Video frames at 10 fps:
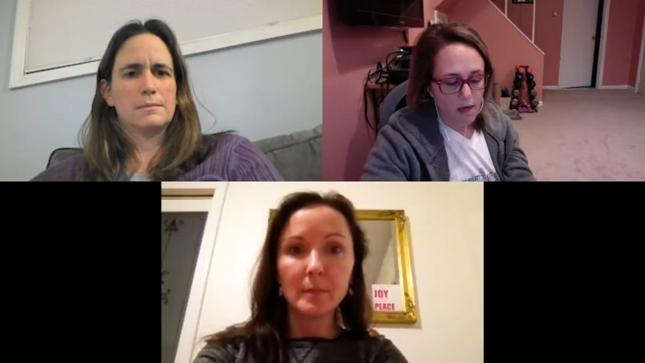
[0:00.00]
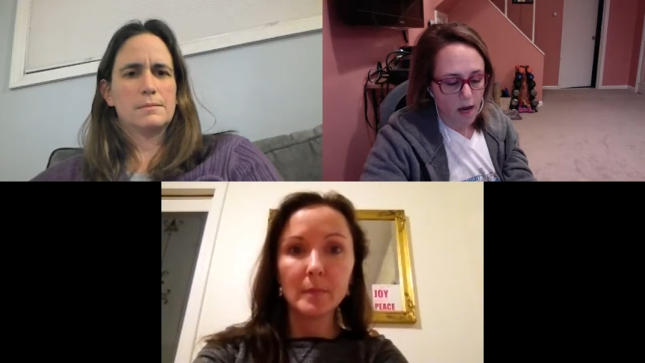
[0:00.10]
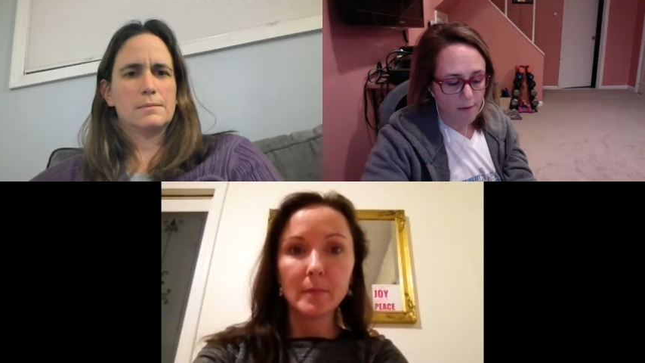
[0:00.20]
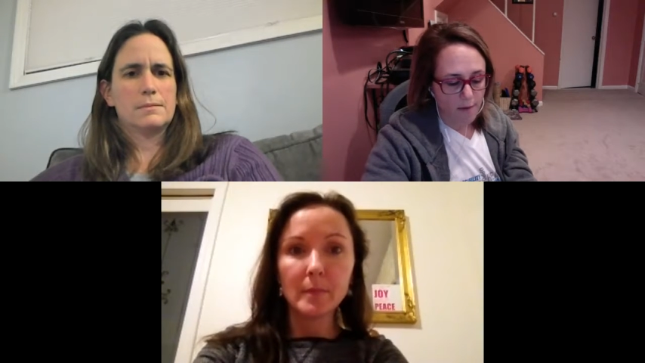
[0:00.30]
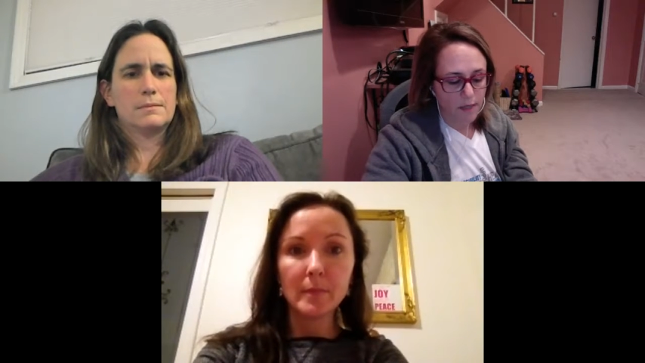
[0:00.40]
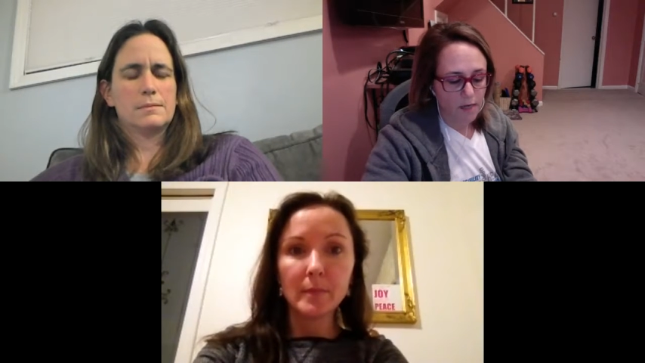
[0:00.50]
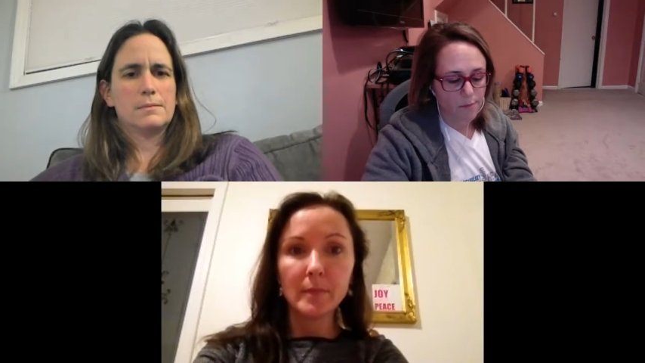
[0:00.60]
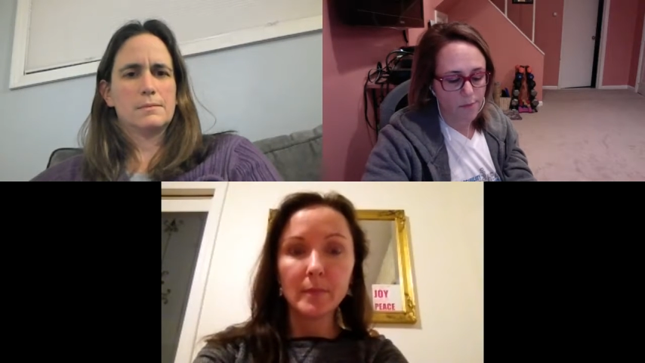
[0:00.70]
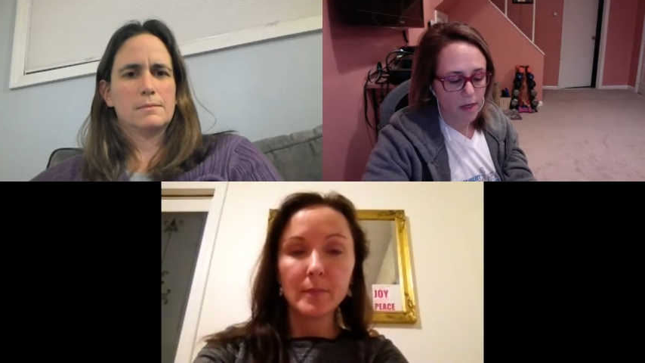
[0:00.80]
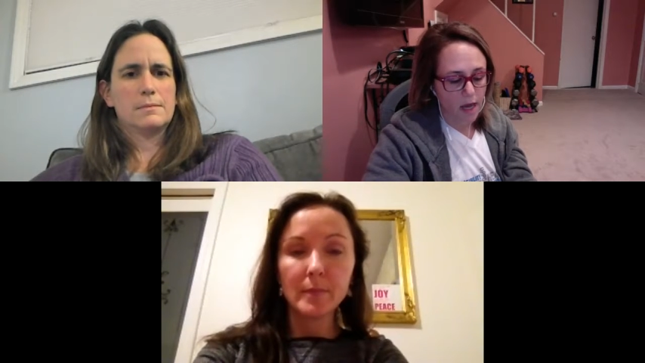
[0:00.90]
Speaker 1: I'm
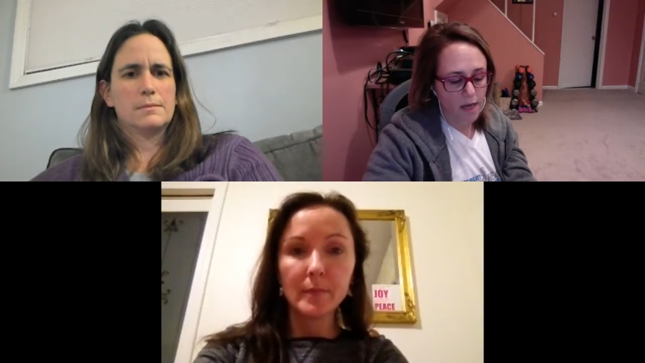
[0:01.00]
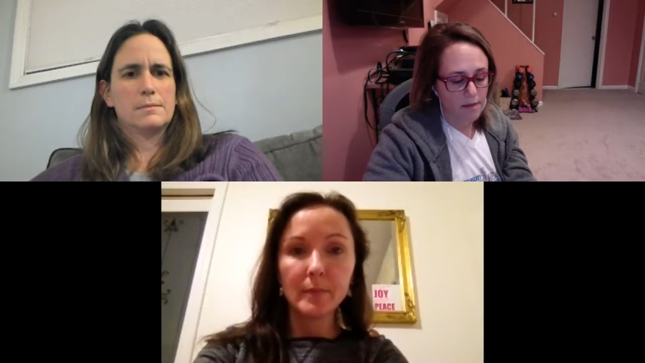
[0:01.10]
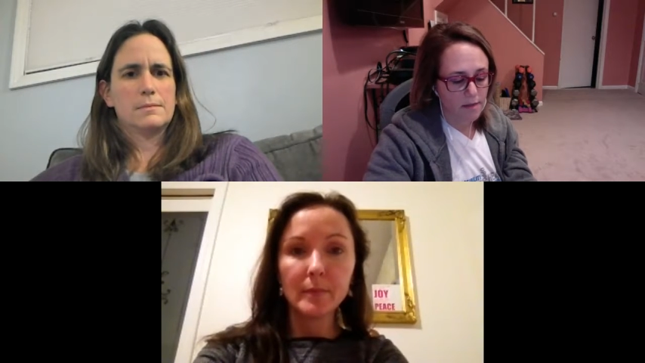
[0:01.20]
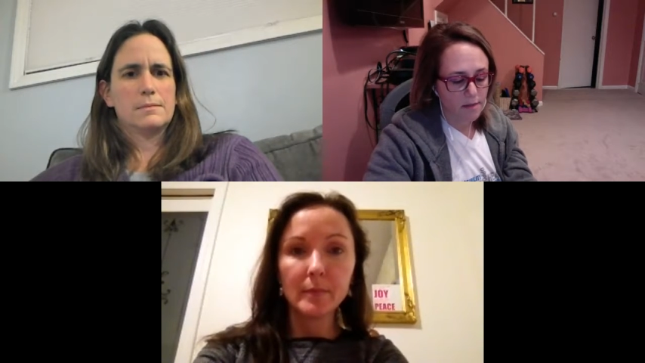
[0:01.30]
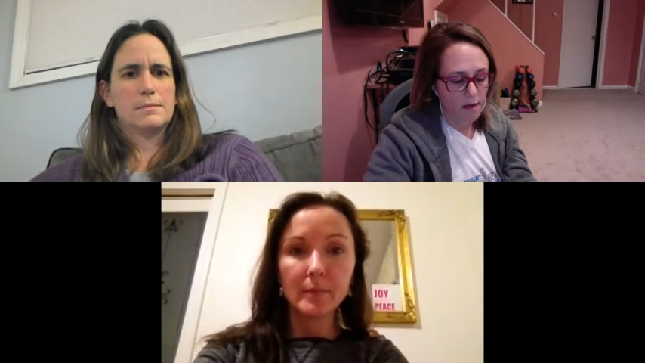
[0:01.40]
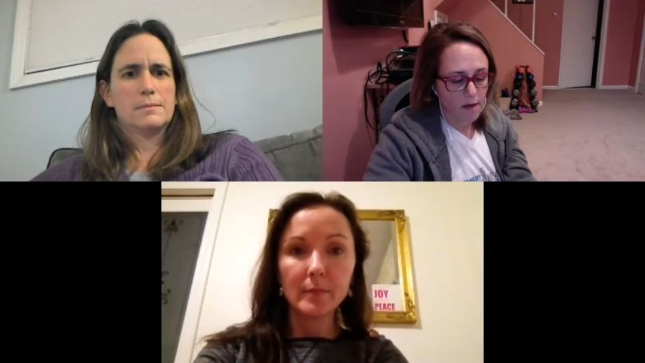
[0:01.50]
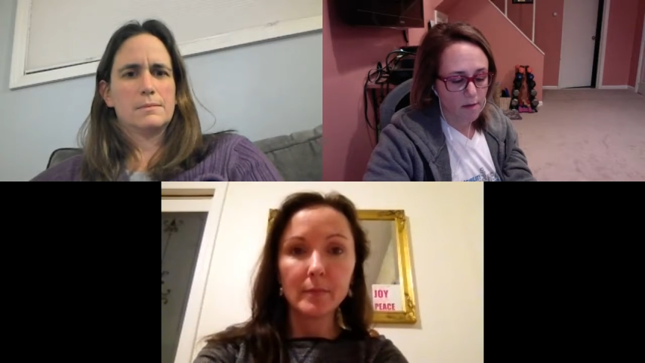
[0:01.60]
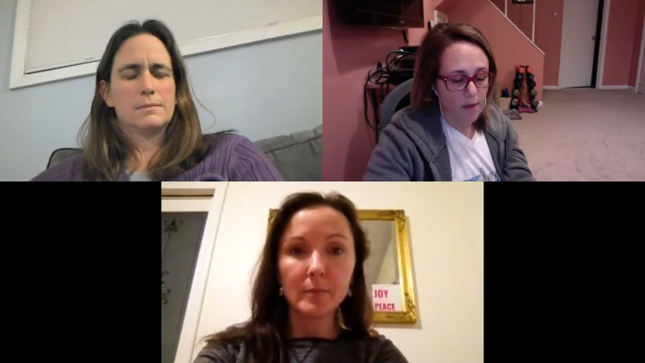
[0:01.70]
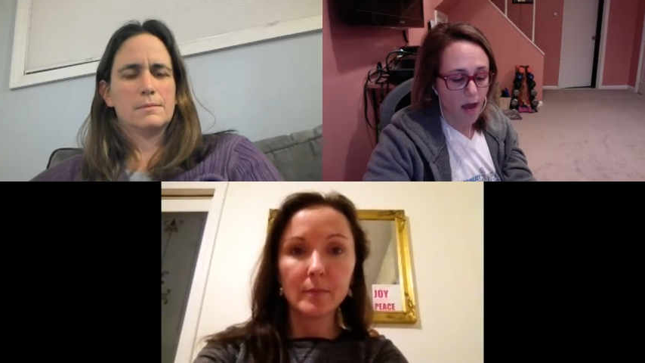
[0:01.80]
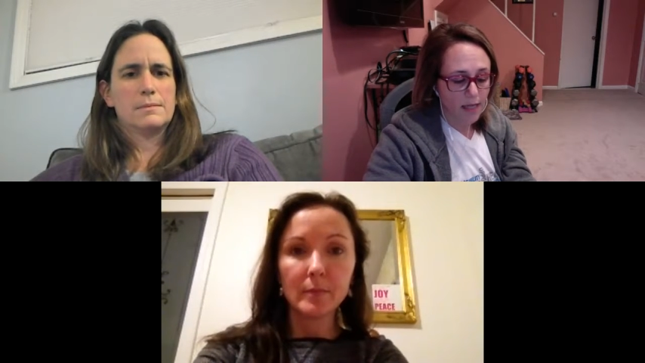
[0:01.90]
keeping as um,
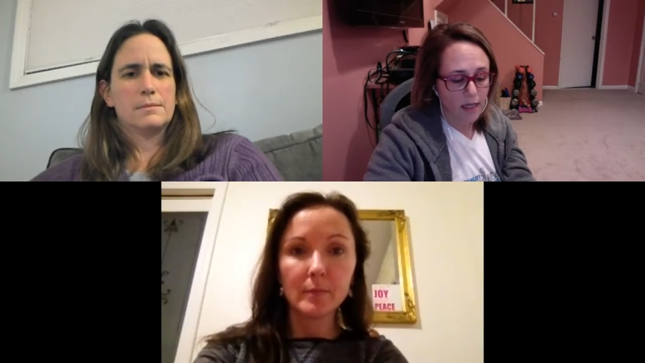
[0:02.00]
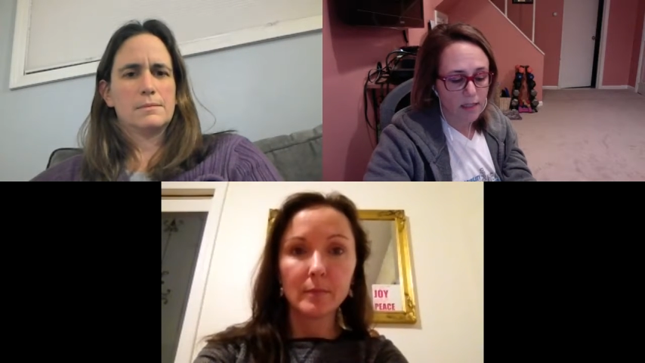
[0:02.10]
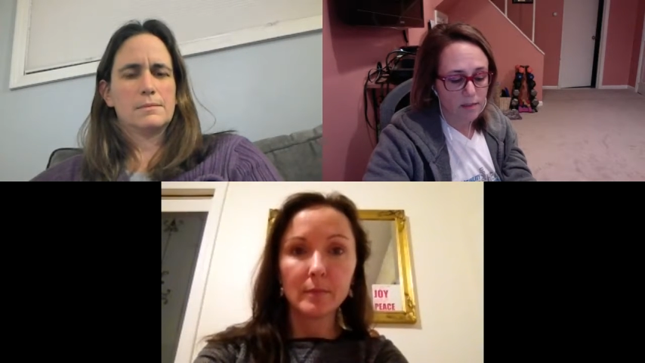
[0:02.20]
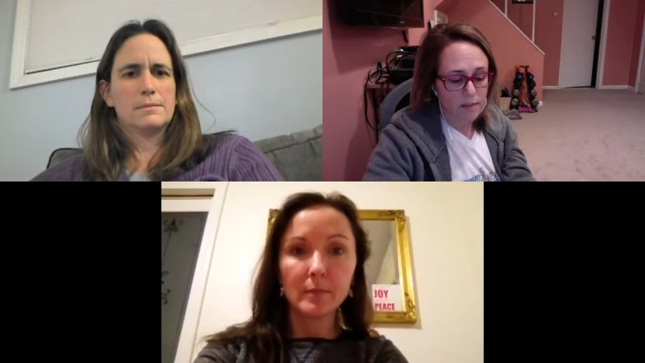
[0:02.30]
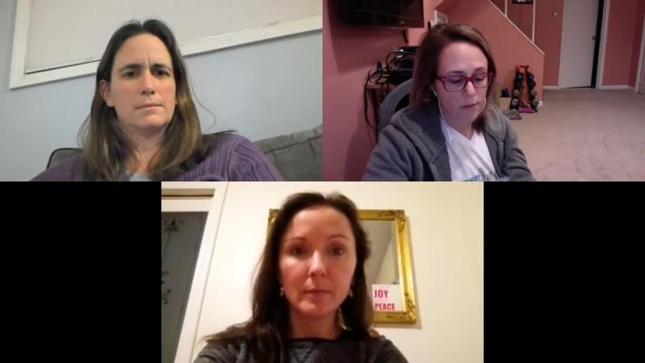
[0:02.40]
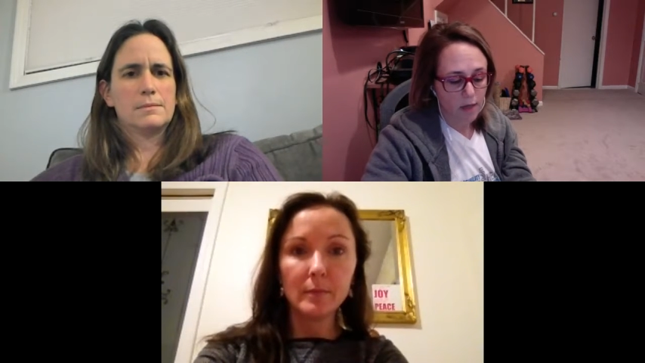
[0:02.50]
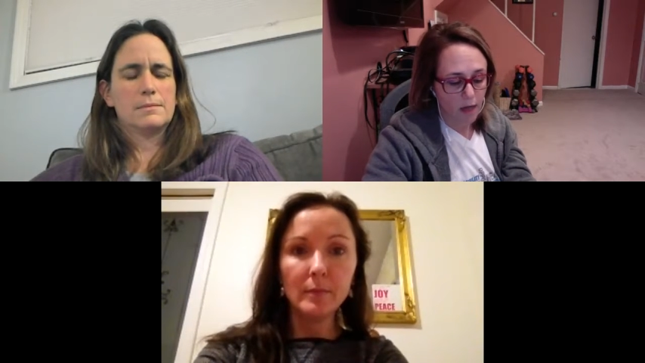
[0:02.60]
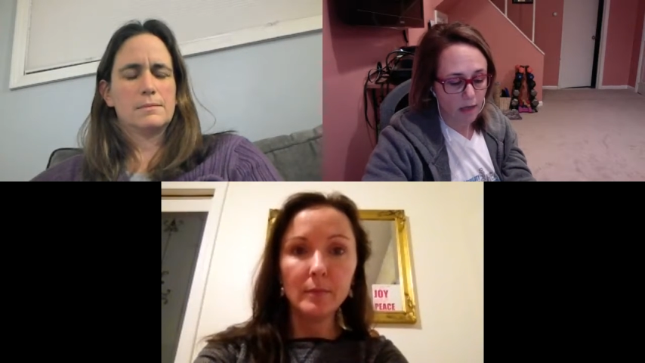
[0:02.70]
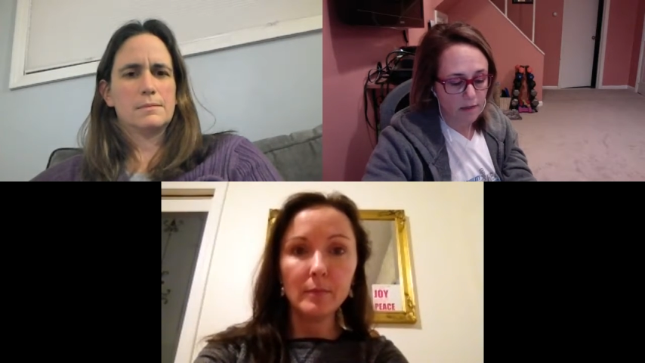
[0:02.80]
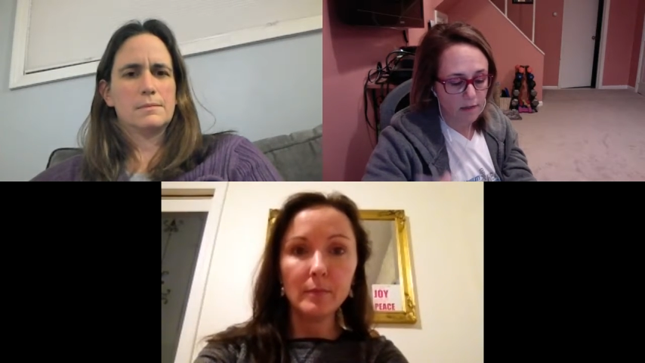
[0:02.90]
highlights
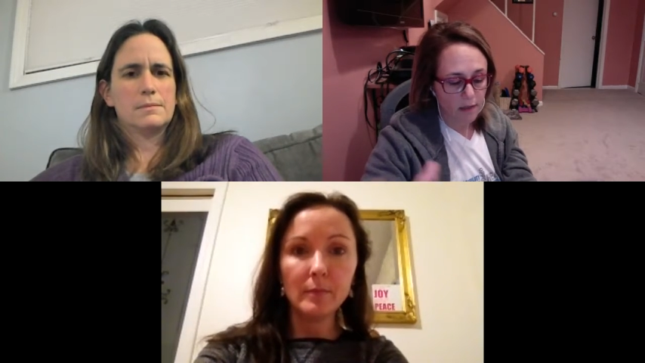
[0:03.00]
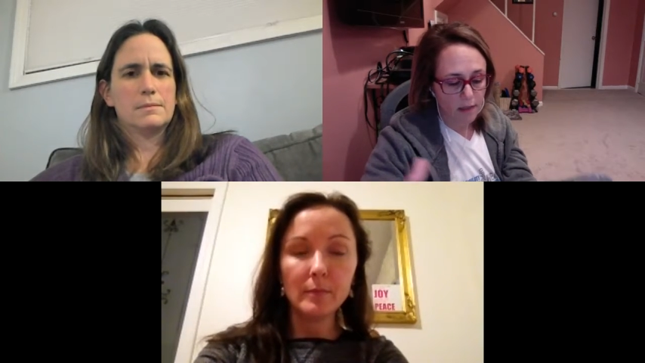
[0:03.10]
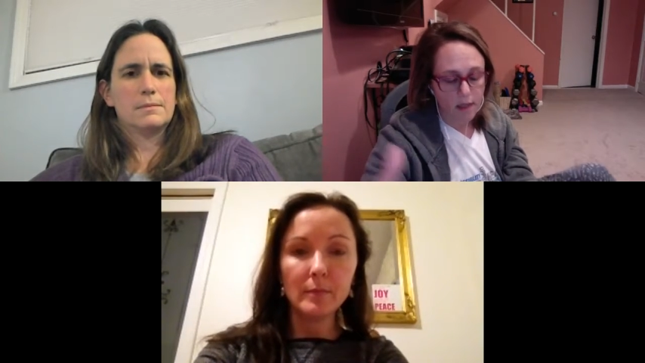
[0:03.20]
because, like,